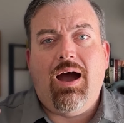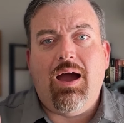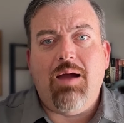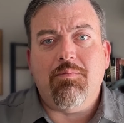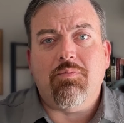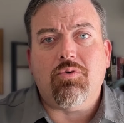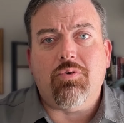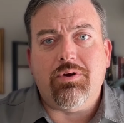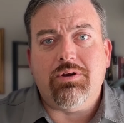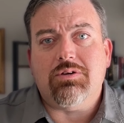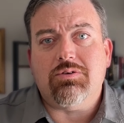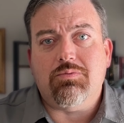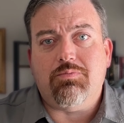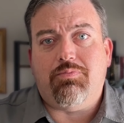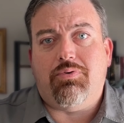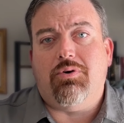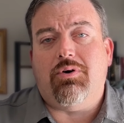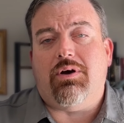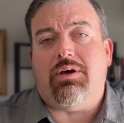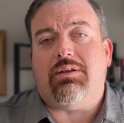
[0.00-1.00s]
I'm going to
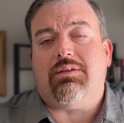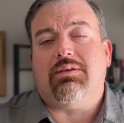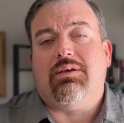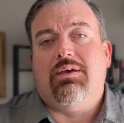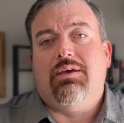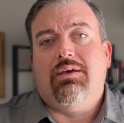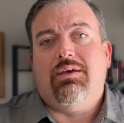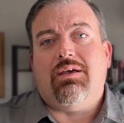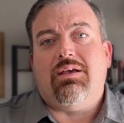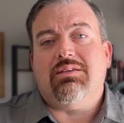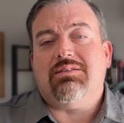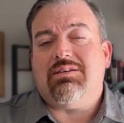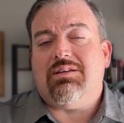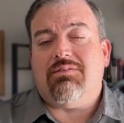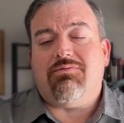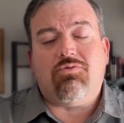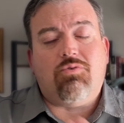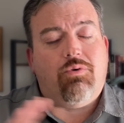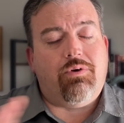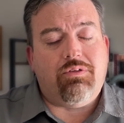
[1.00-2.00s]
put,
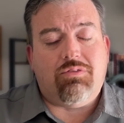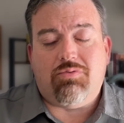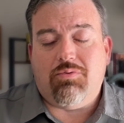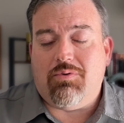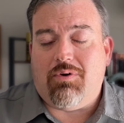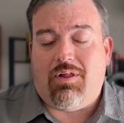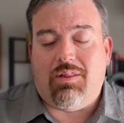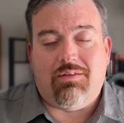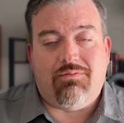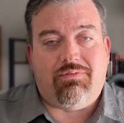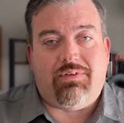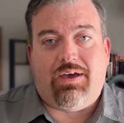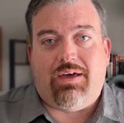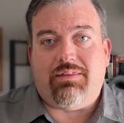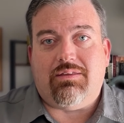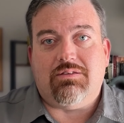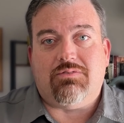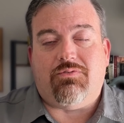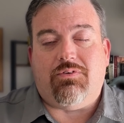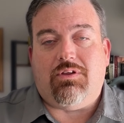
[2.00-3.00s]
instead of going through all of that
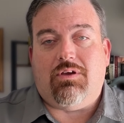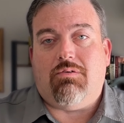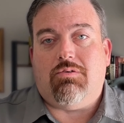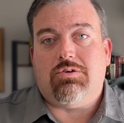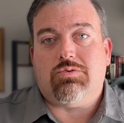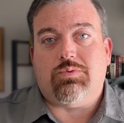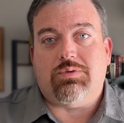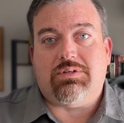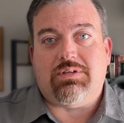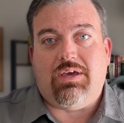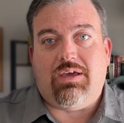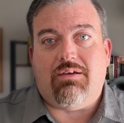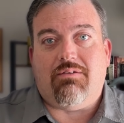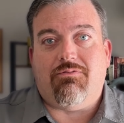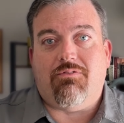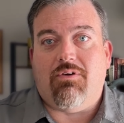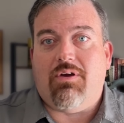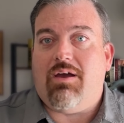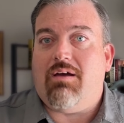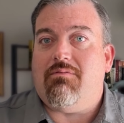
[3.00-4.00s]
in this video, which would take
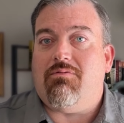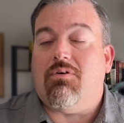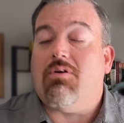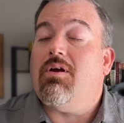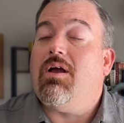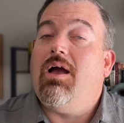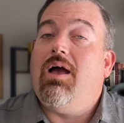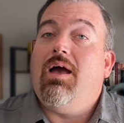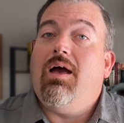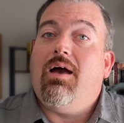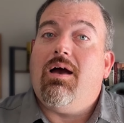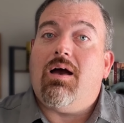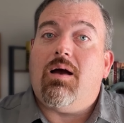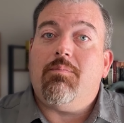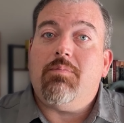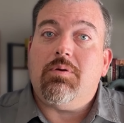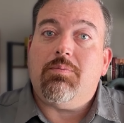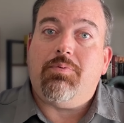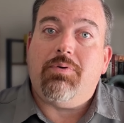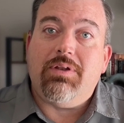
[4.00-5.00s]
forever,
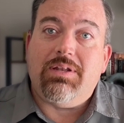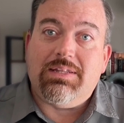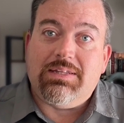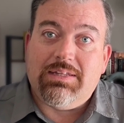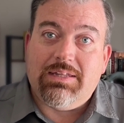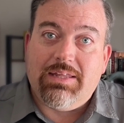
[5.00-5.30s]
I'm going to put